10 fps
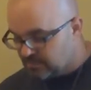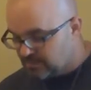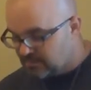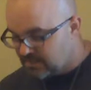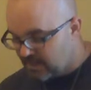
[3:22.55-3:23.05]

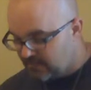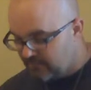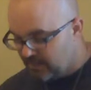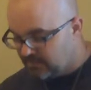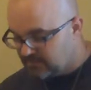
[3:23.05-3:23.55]
The entire
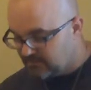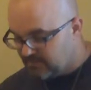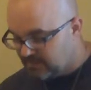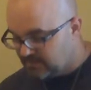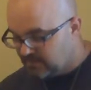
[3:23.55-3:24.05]
family is
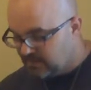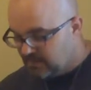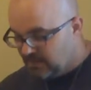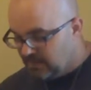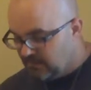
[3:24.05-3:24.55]
affected,
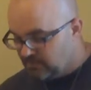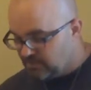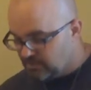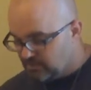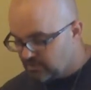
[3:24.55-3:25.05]
even
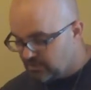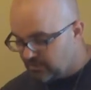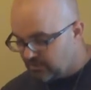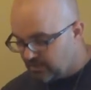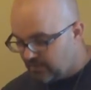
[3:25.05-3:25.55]
children in
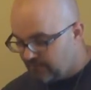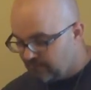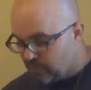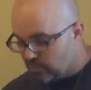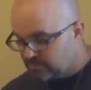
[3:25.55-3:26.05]
the 3rd and
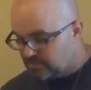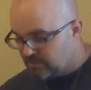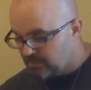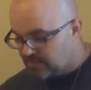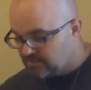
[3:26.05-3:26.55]
4th
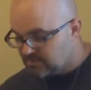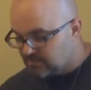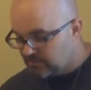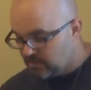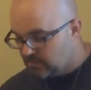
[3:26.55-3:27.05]
generations
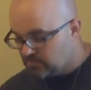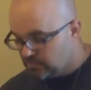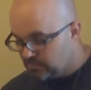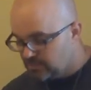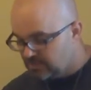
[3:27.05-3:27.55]
of
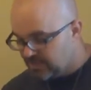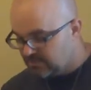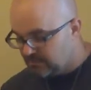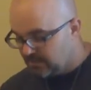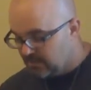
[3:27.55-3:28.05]
those who reject
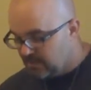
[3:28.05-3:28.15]
me.